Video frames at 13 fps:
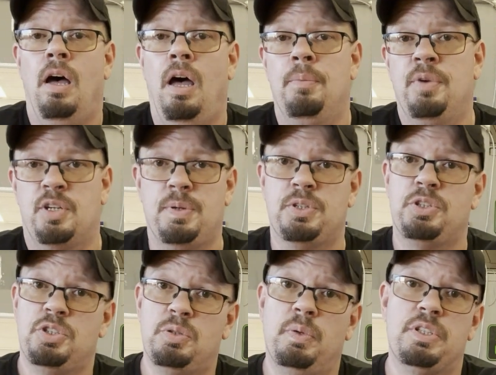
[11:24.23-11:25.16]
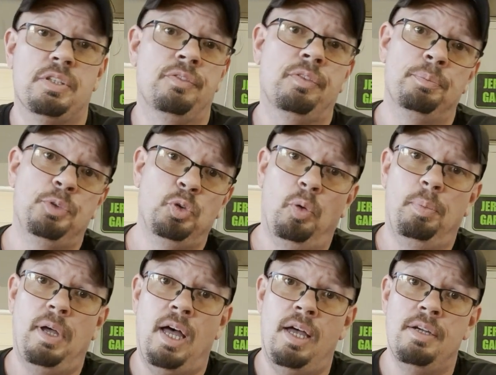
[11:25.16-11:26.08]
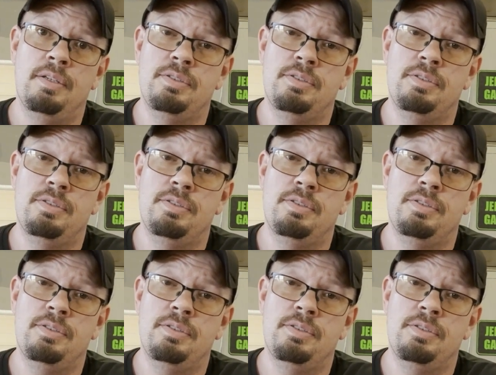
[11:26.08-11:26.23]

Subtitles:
especially switching from dual pot